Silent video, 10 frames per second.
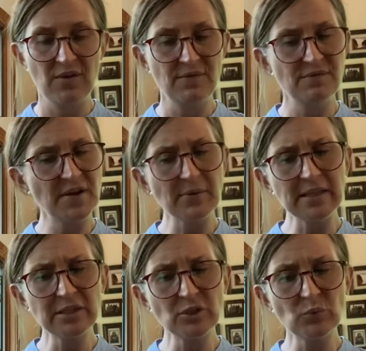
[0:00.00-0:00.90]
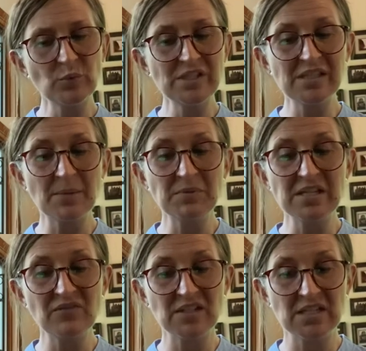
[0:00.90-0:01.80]
very little
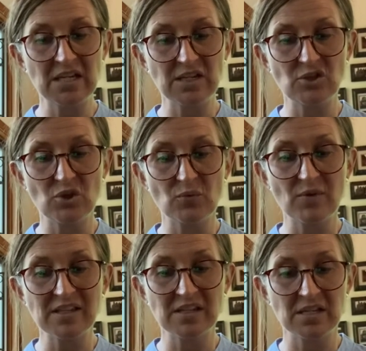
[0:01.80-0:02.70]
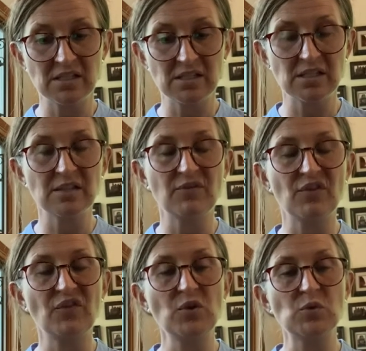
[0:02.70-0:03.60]
receptivity to the resonances of the
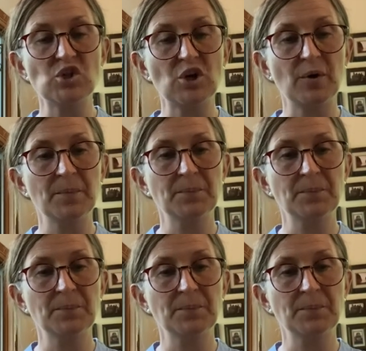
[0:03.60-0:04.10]
future.